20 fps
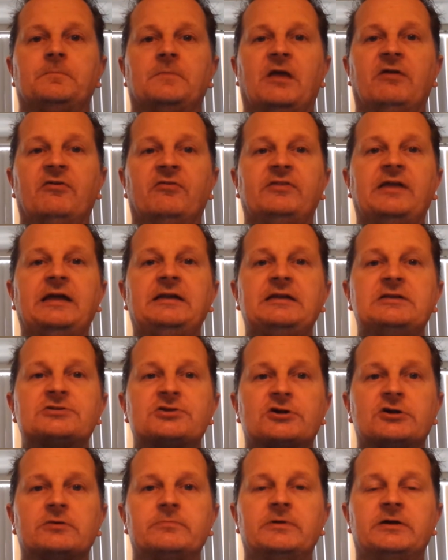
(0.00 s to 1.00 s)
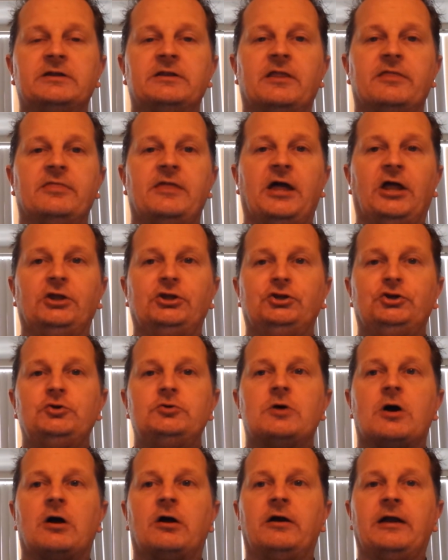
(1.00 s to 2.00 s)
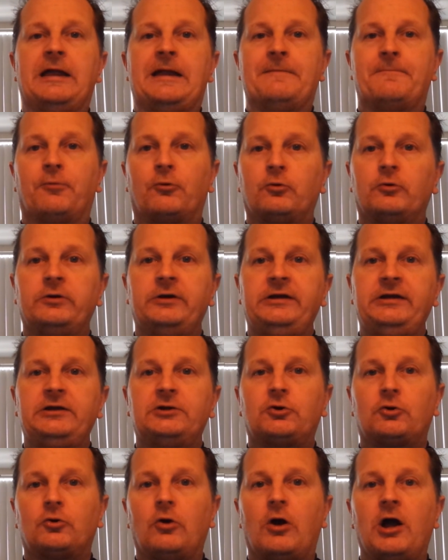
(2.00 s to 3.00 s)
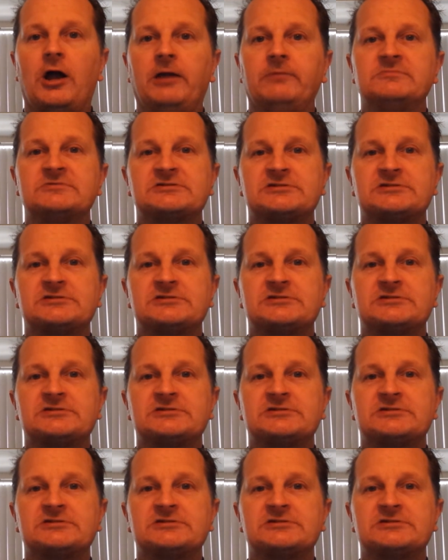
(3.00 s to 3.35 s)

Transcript: And if they determine that you are a pre-crime